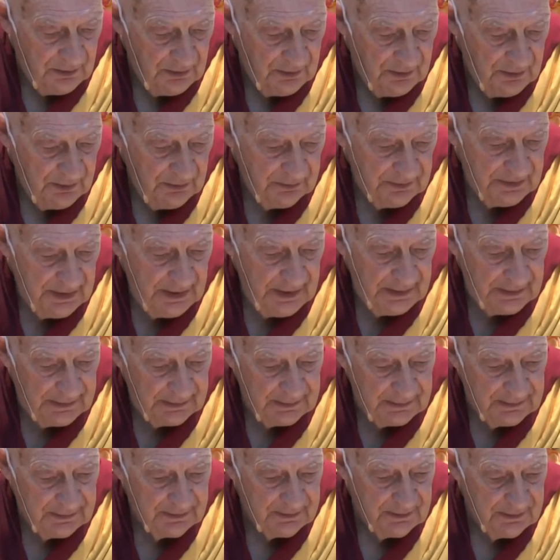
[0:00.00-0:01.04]
Okay,
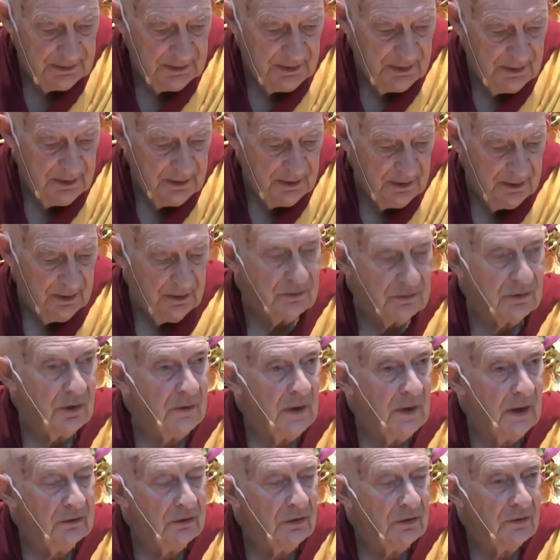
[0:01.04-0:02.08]
so
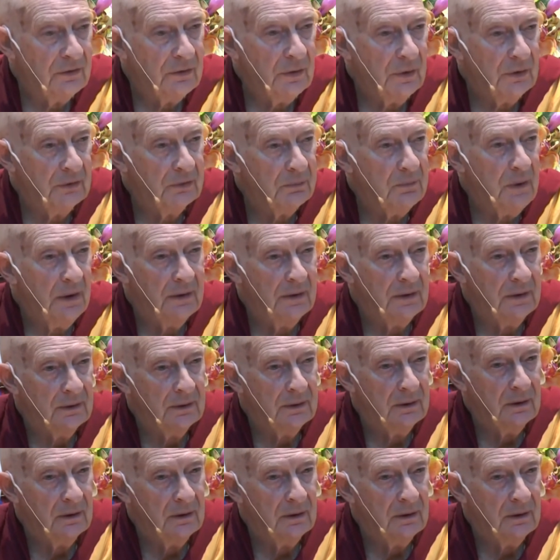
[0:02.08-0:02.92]
that's the first method.